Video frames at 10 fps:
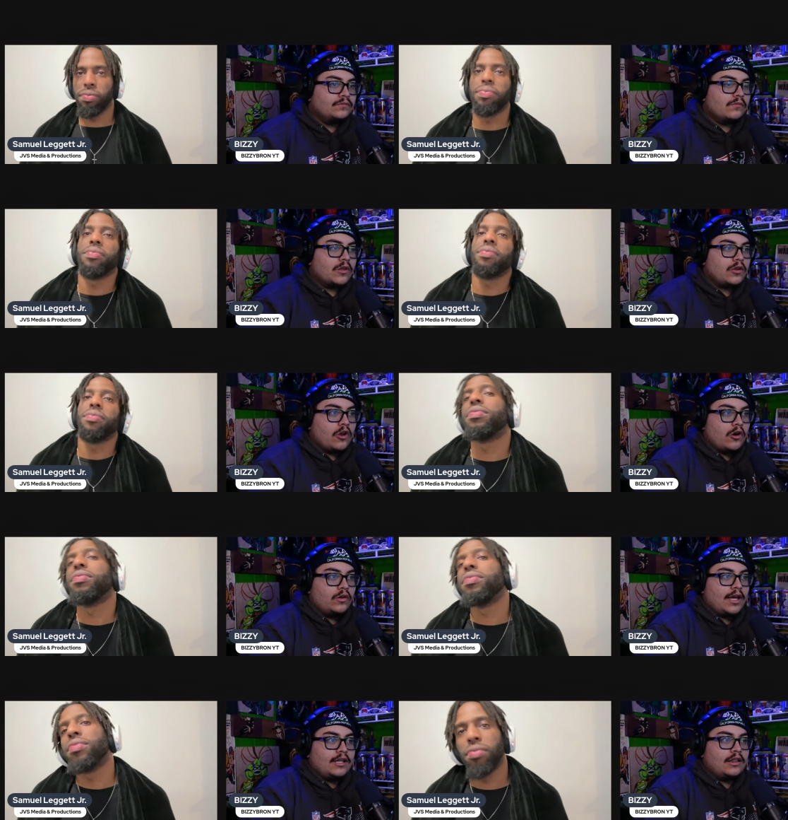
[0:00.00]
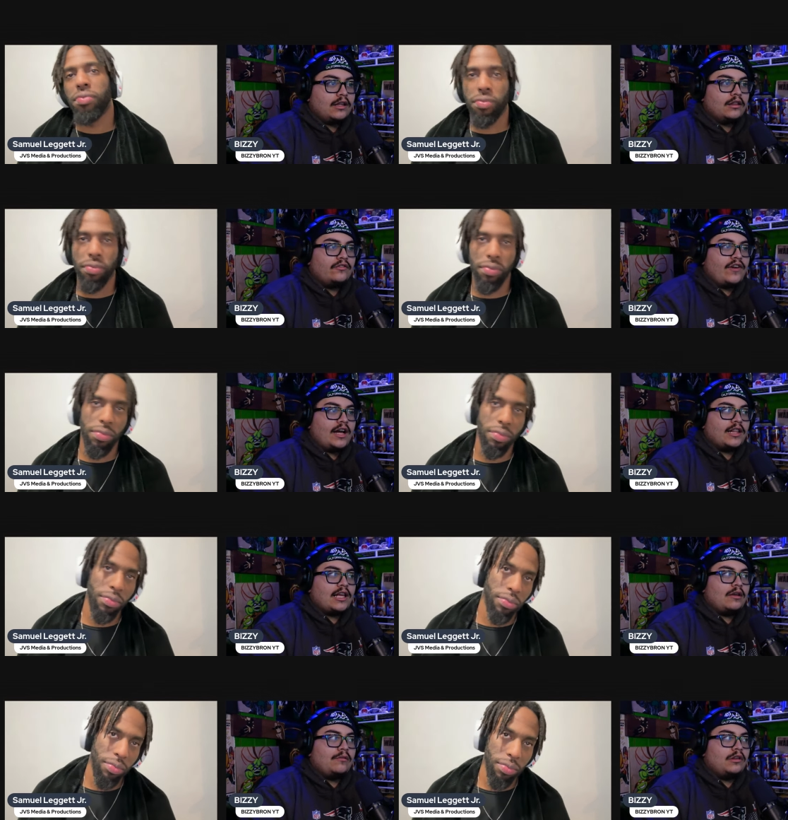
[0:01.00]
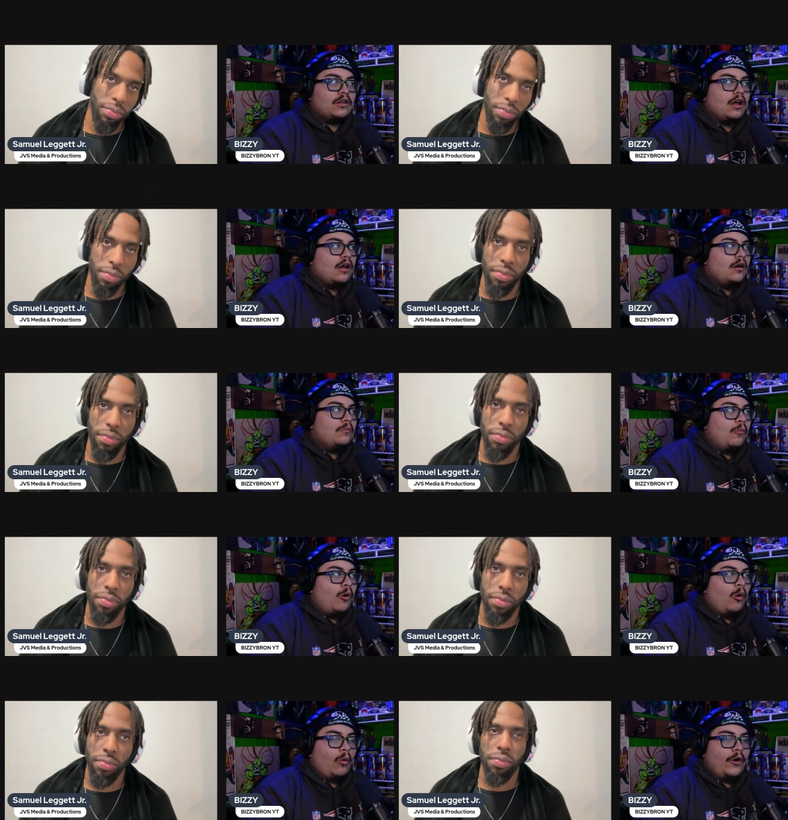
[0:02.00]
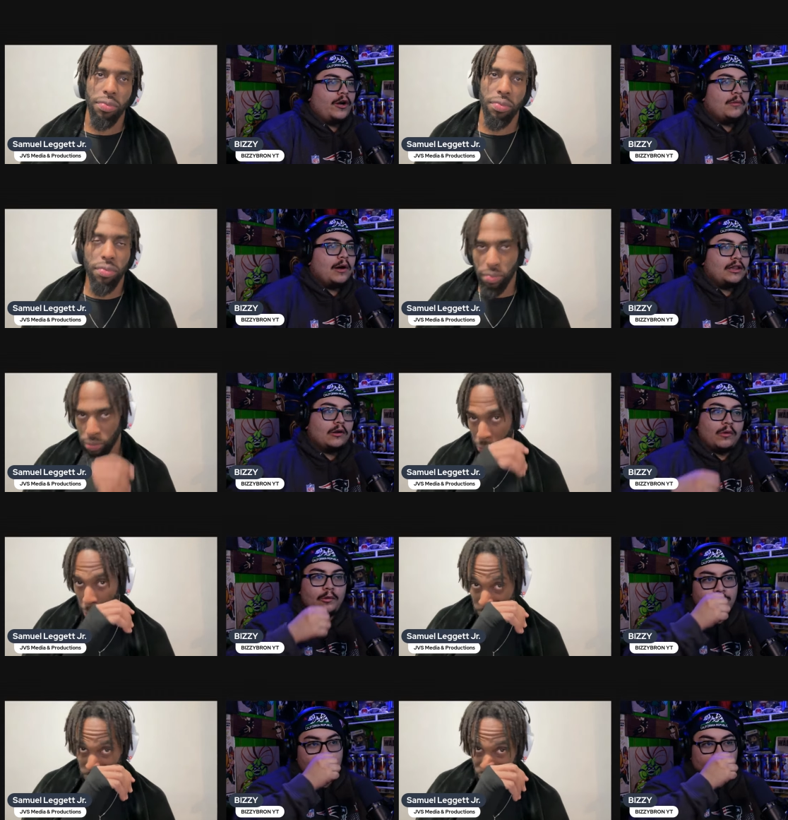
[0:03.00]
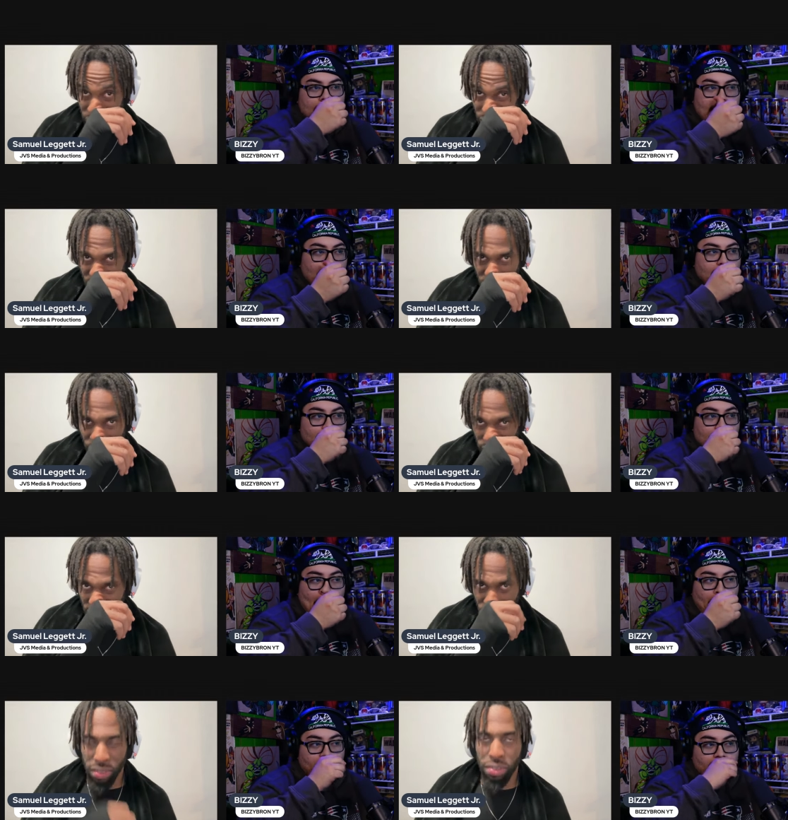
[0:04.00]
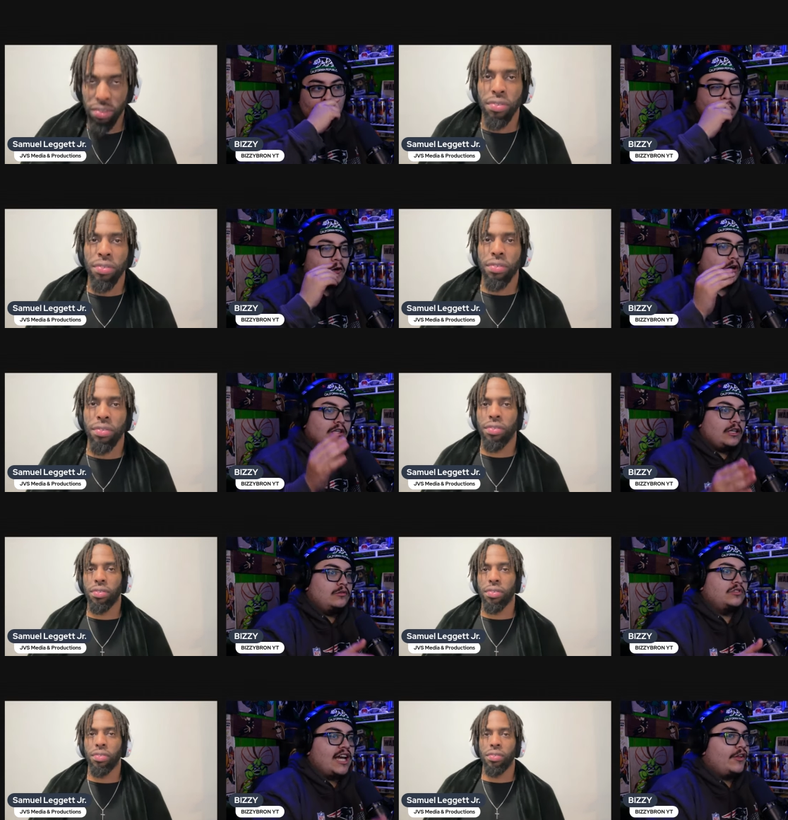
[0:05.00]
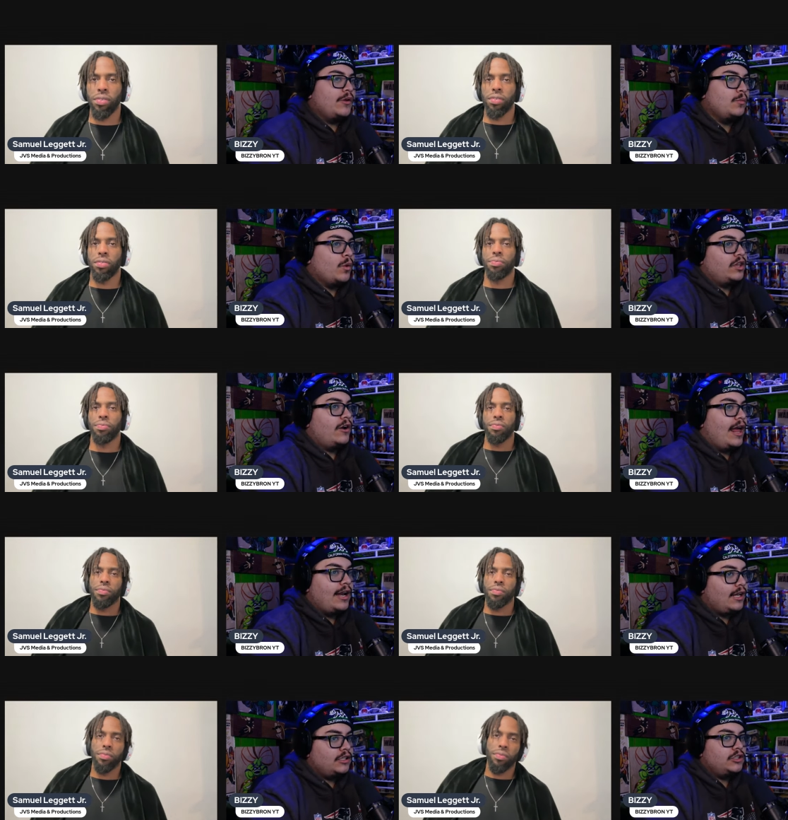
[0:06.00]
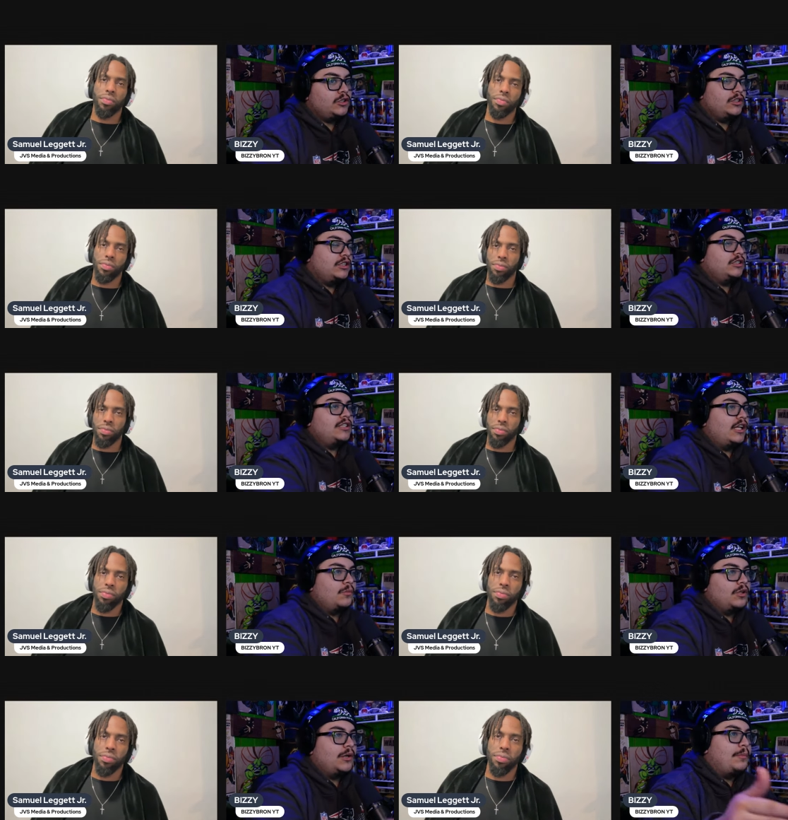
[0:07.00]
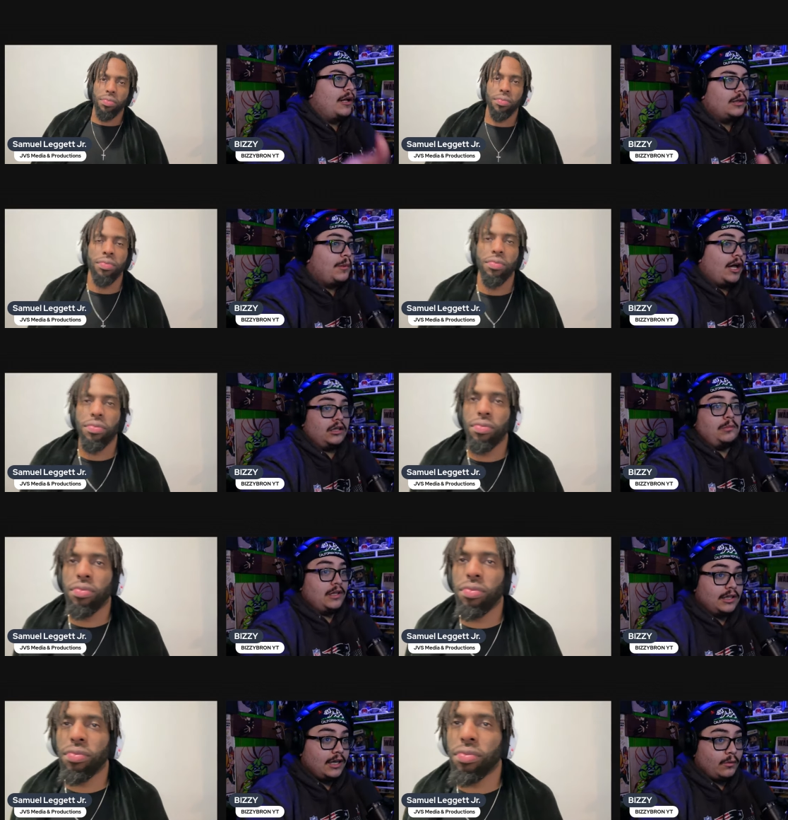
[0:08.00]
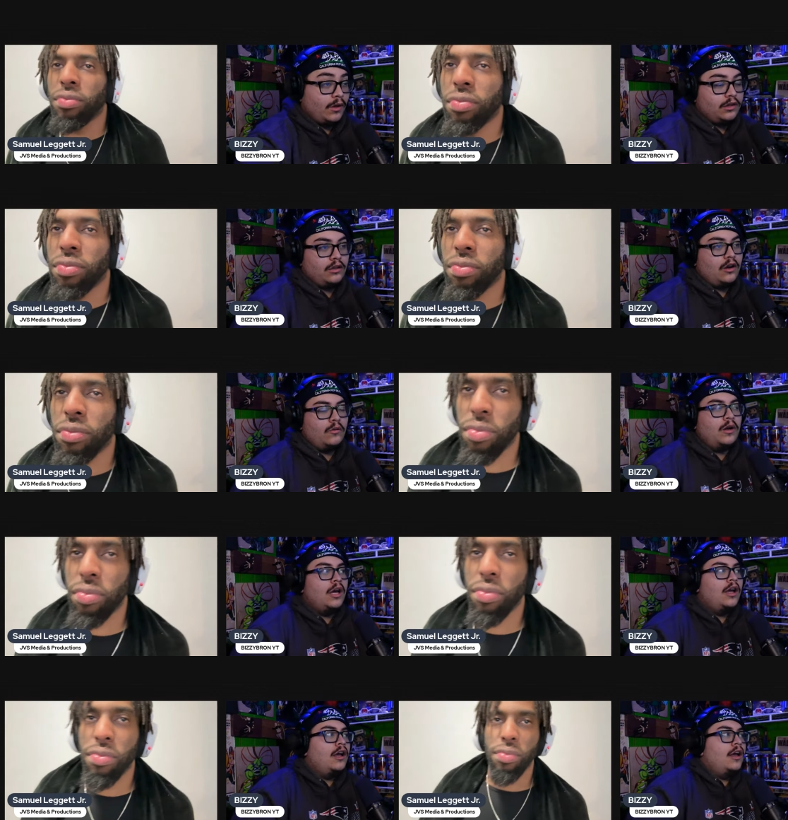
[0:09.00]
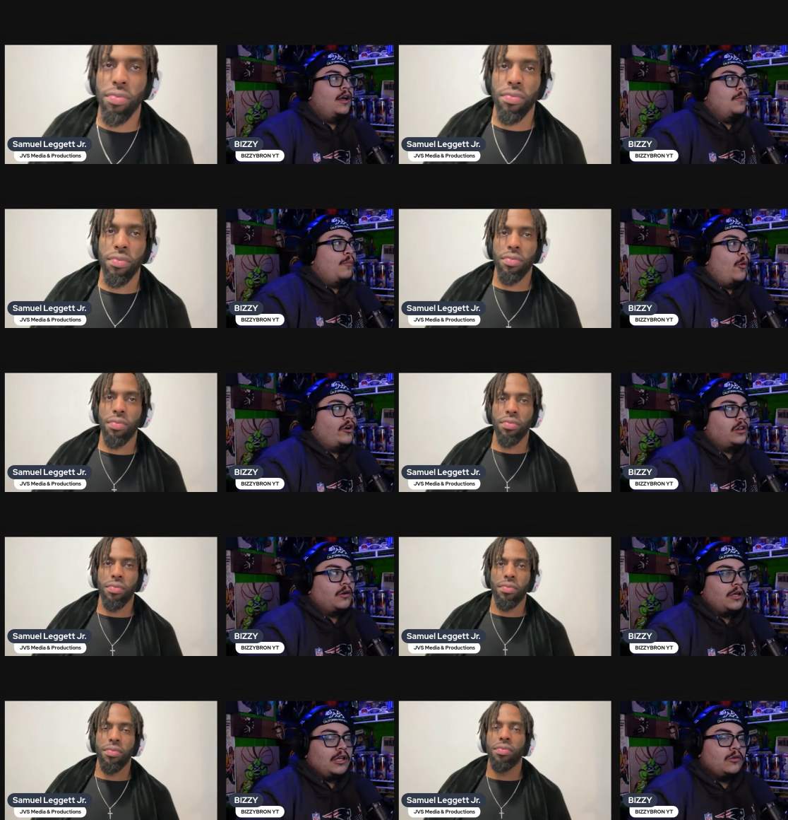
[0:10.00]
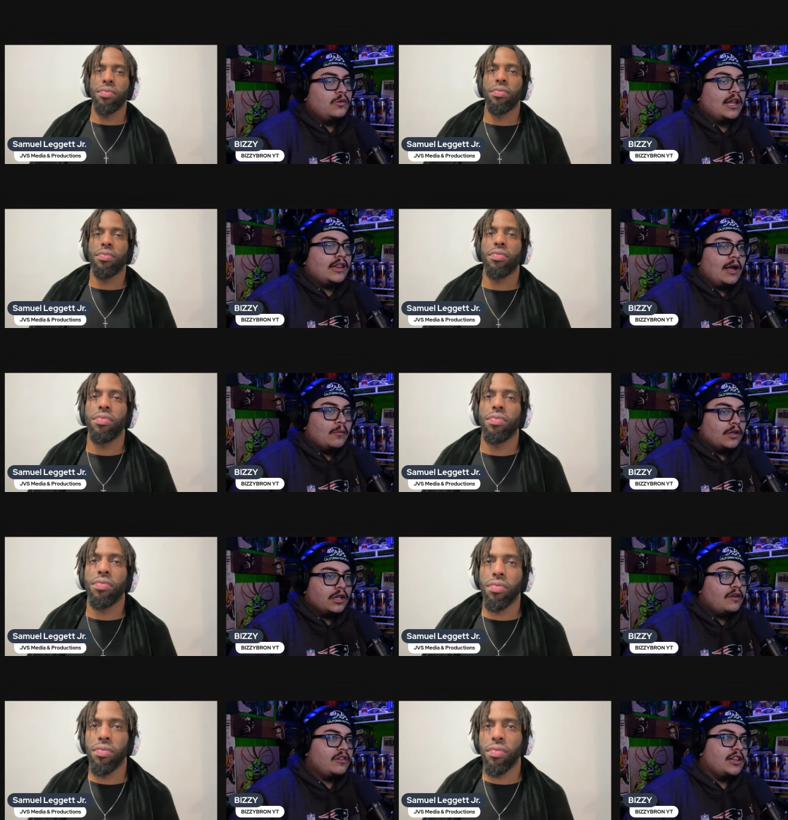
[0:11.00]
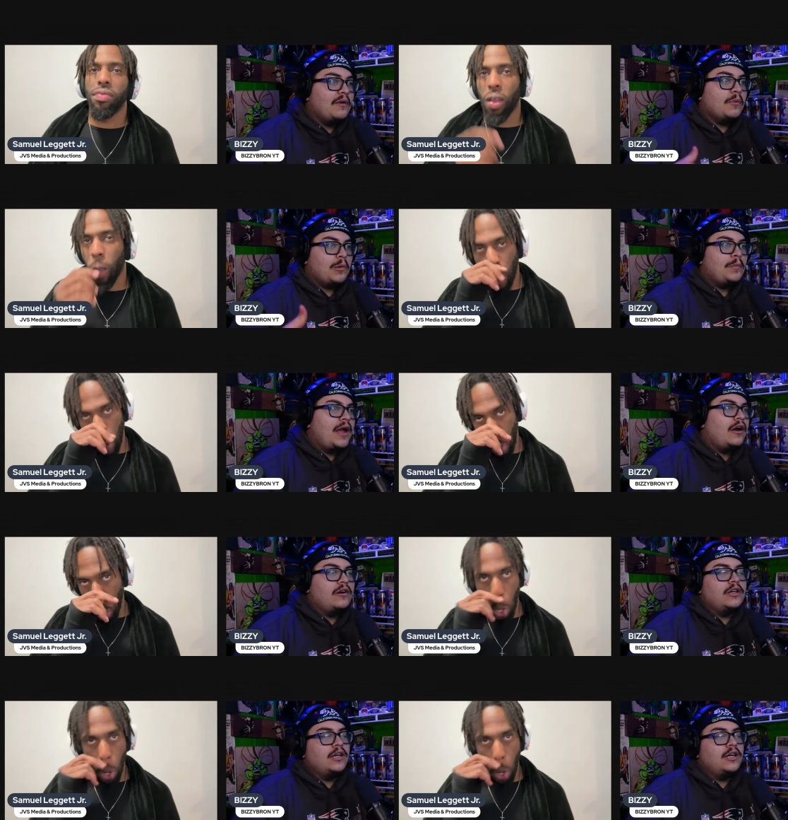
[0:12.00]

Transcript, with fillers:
Speaker 1: you know, like the the fact that he was more worried about their well-being than anything like he was like you're did you tell them what they're headed into did you tell them what their the possibility was you know more so he knew that they were safe that they were prepared